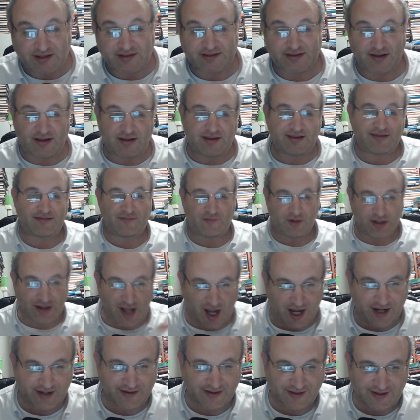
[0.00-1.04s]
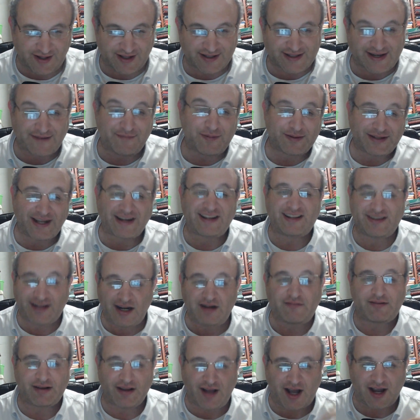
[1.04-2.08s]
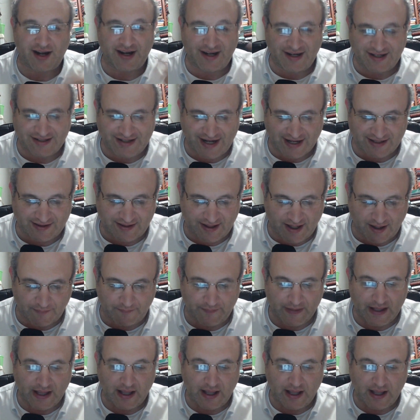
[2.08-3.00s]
So he relied on the Likut Sefer, but then he didn't rely on it, and he checked it up.